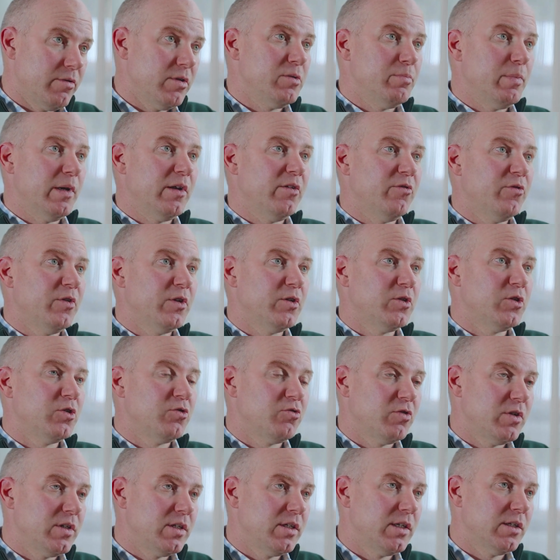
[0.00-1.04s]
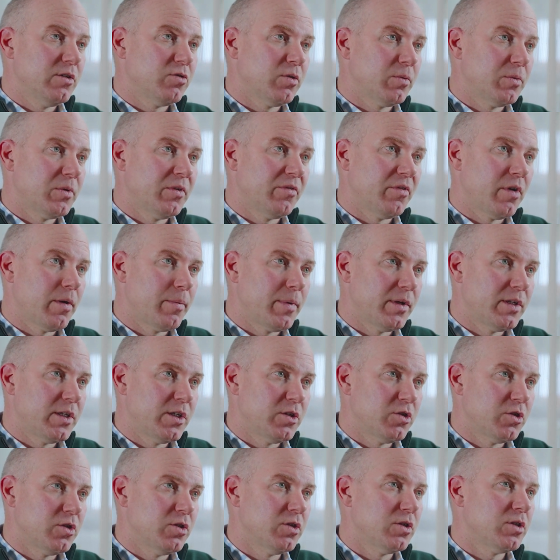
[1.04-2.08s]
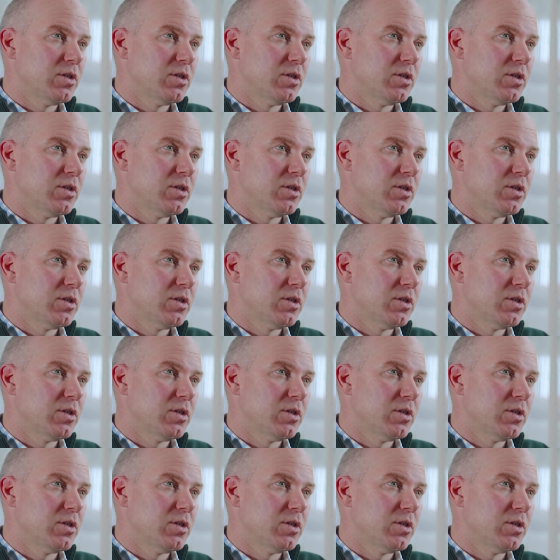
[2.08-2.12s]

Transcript: is benefit to treating intraoperative hypotension,